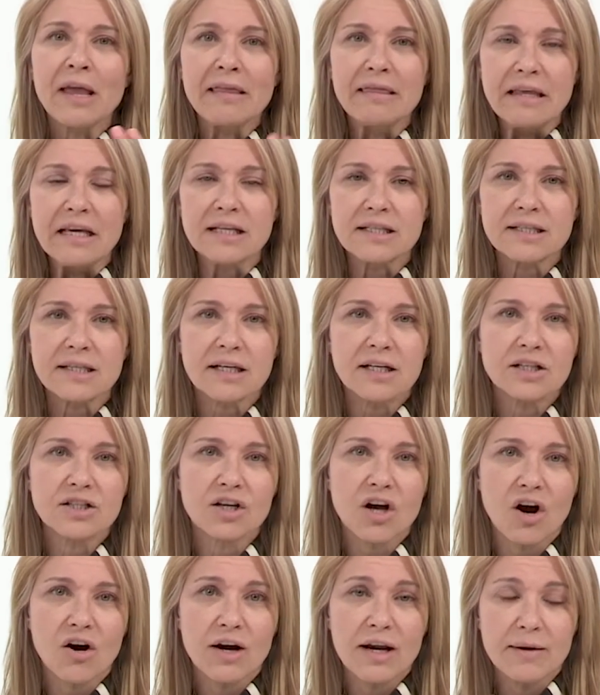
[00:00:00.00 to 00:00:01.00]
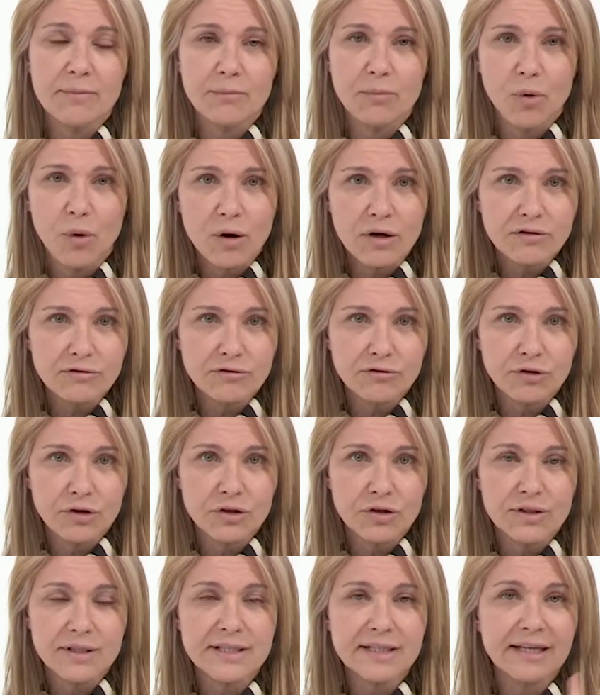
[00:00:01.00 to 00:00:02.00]
These things are important for
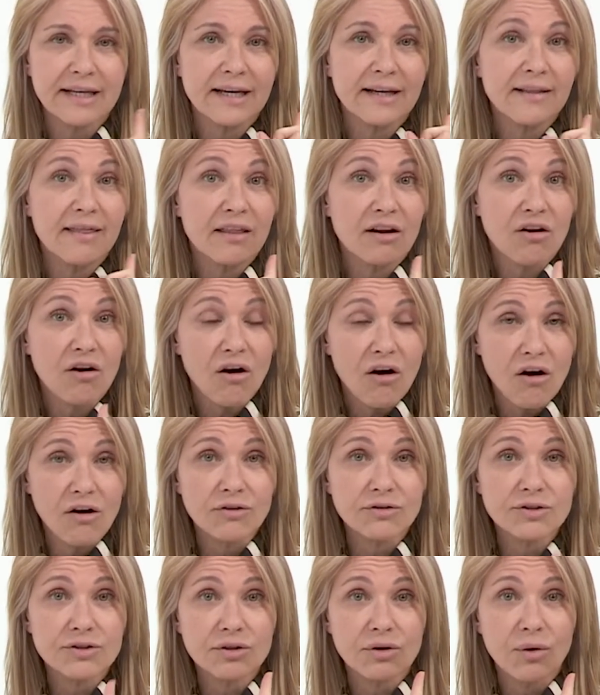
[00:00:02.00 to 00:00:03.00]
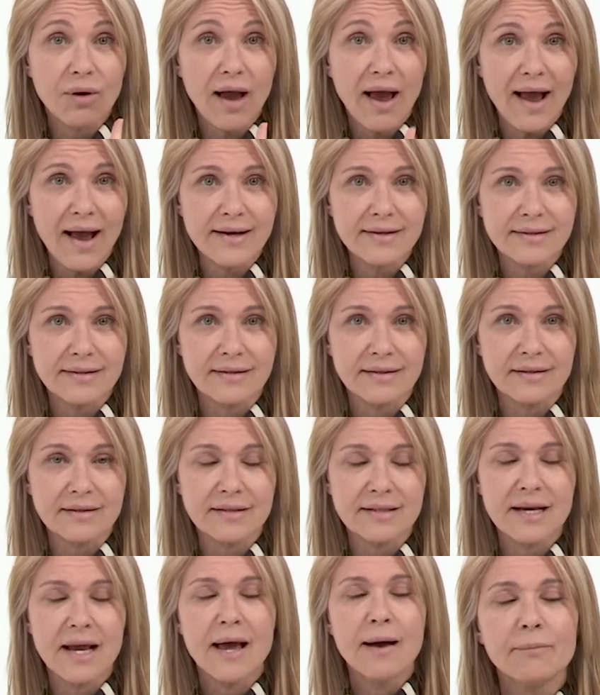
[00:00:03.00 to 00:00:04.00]
your skin. They're also
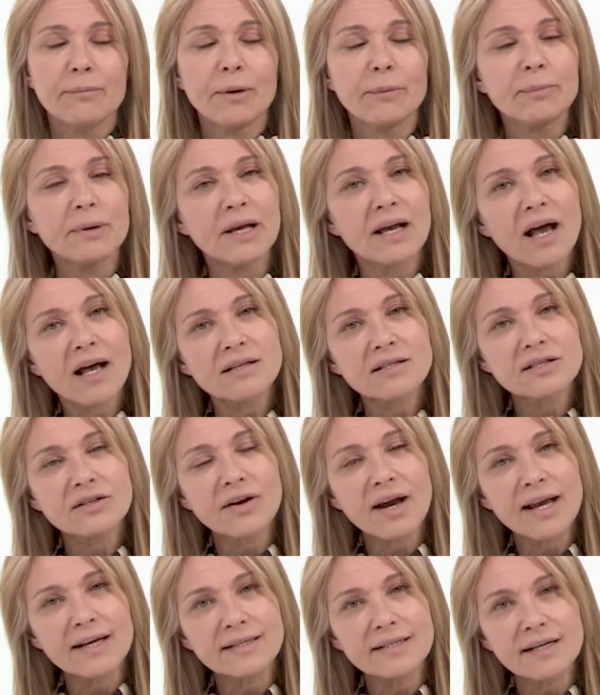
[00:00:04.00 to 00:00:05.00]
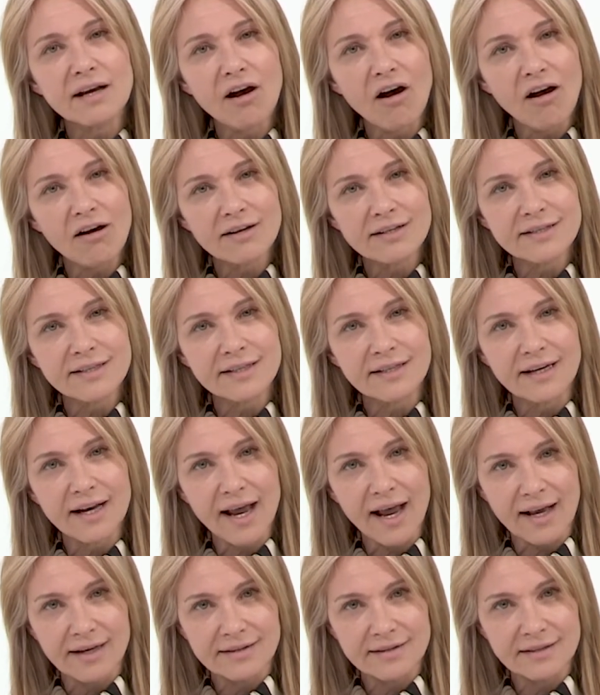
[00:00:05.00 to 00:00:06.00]
acids, but because they're antioxidant
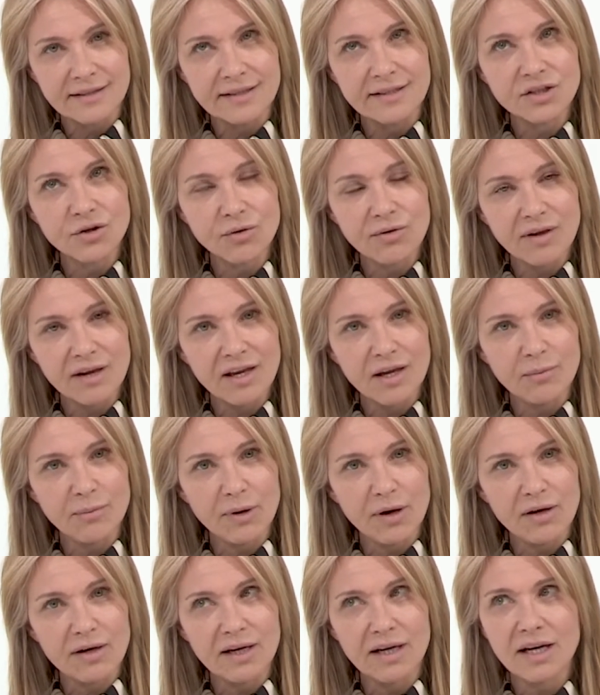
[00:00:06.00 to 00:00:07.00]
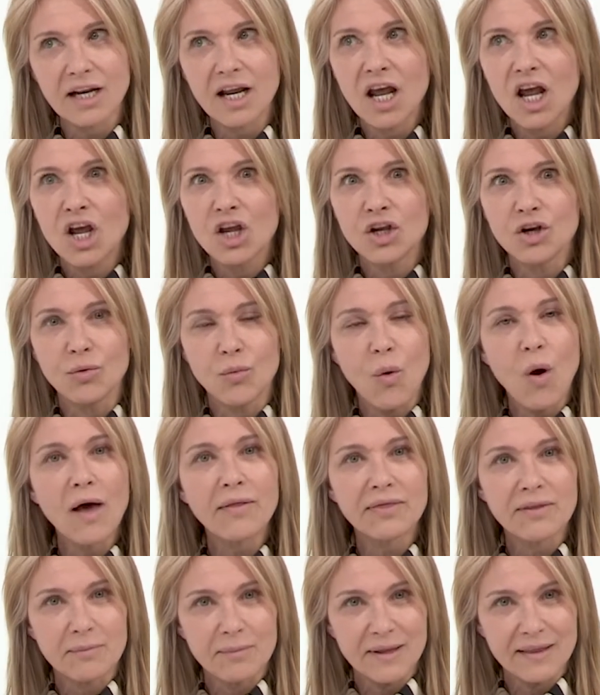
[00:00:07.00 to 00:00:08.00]
acids, you think about it, you
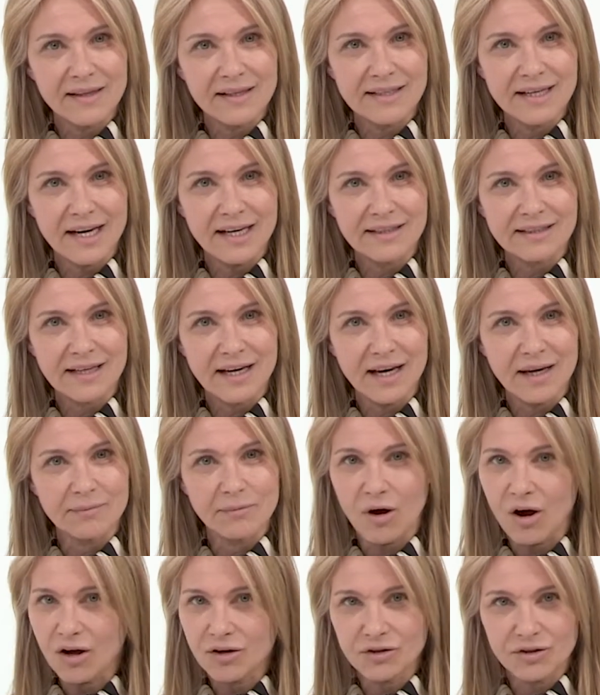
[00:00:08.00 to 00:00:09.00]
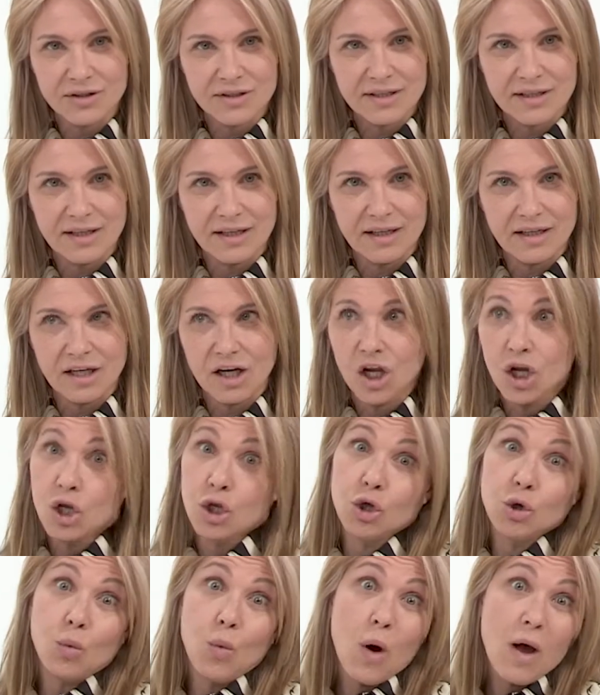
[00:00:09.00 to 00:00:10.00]
want them in the daytime on your skin.
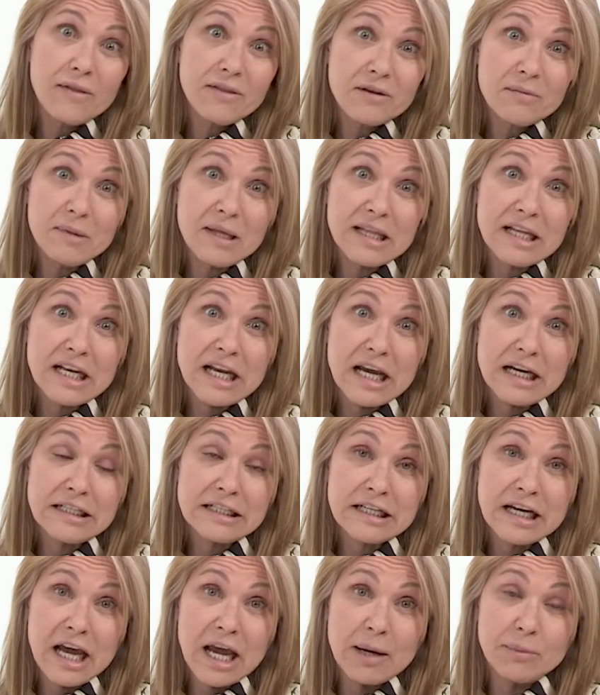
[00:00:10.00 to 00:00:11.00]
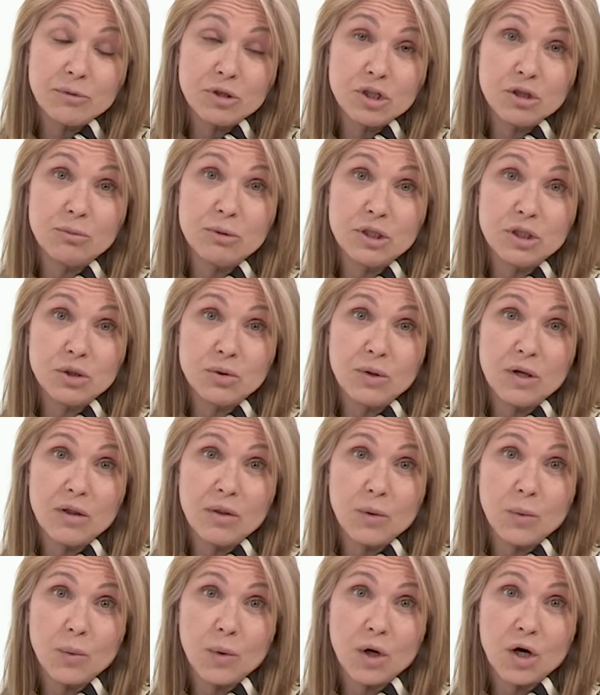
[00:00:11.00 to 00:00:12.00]
You want them in the nighttime to be doing
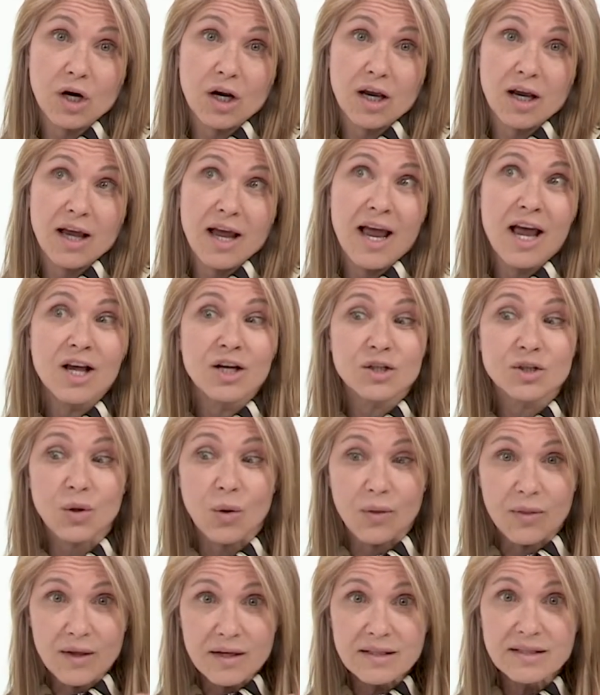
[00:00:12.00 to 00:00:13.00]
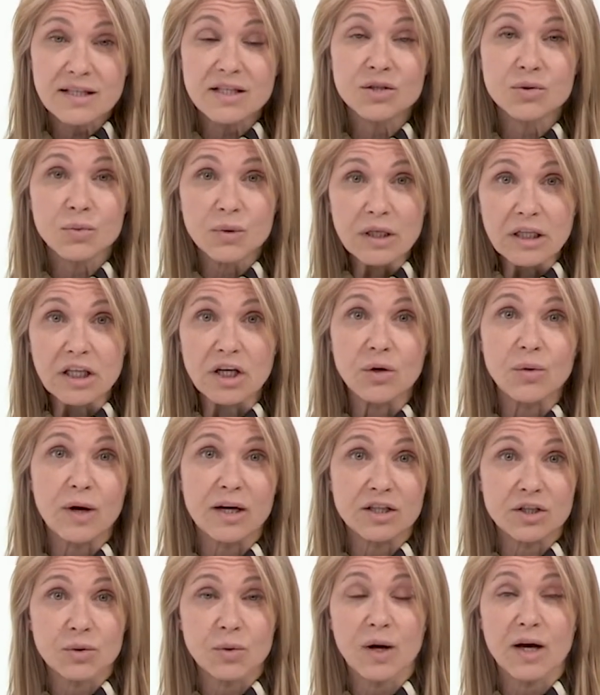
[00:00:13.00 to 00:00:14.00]
the work. So this is really
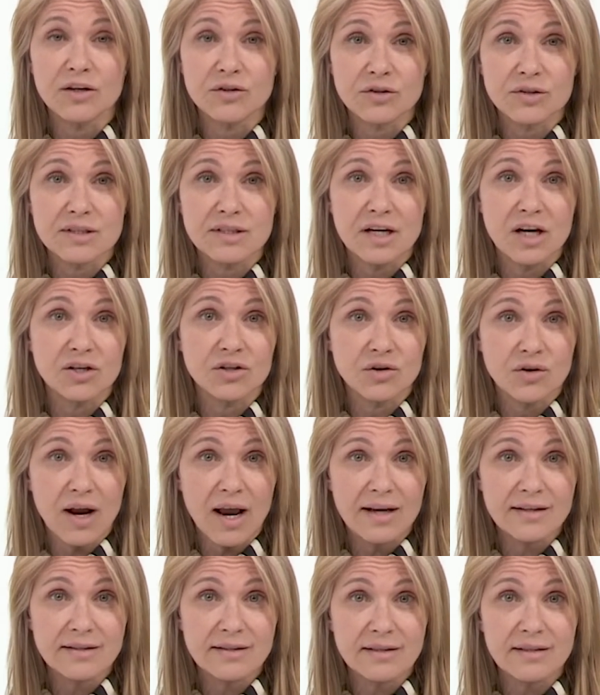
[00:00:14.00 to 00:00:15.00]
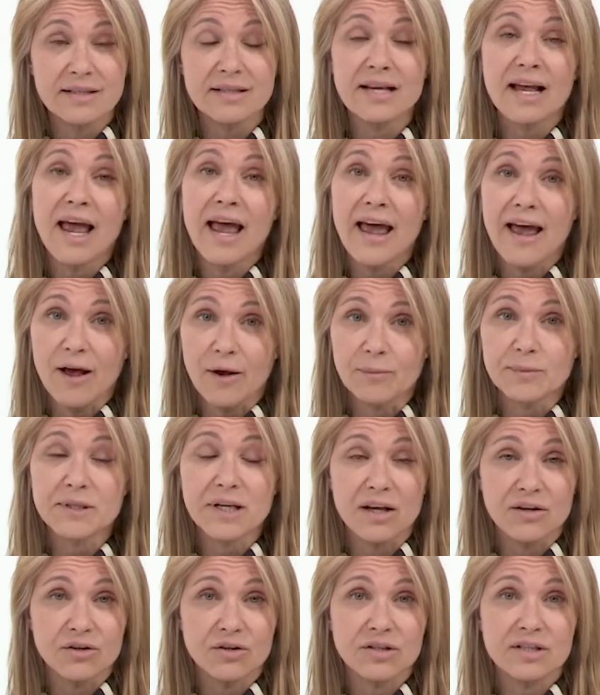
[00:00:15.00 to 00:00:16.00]
great to understand your acids, helps
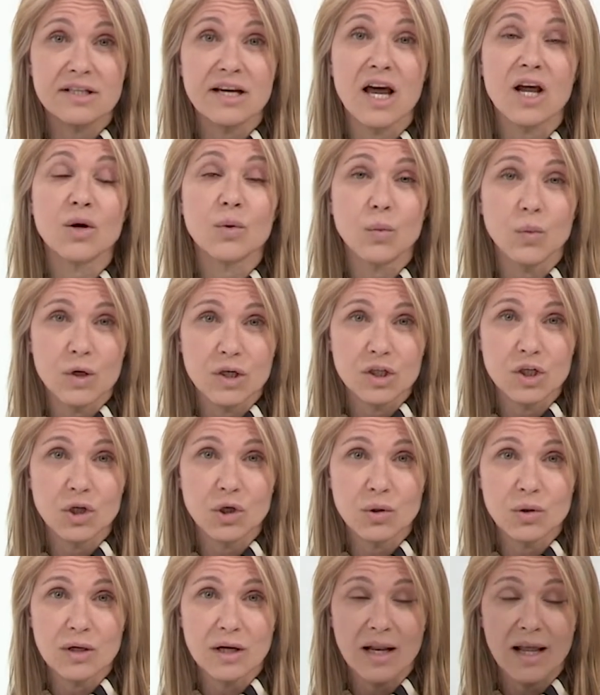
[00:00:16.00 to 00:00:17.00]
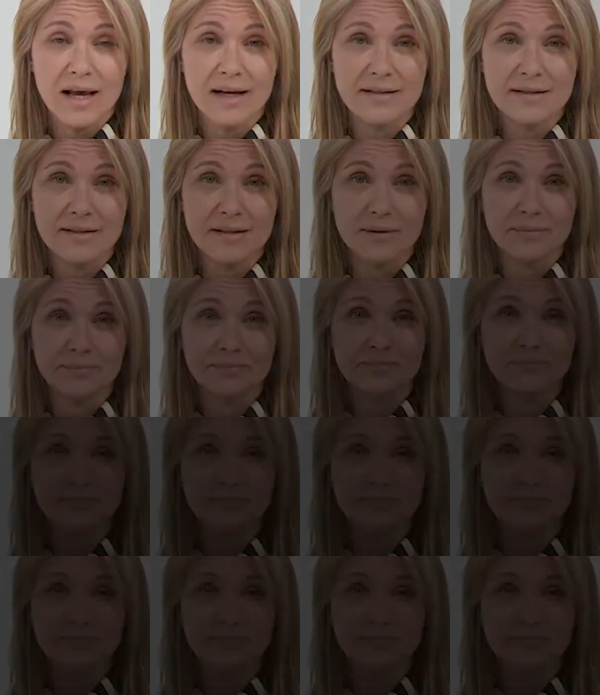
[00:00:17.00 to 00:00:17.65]
understand when to utilize them.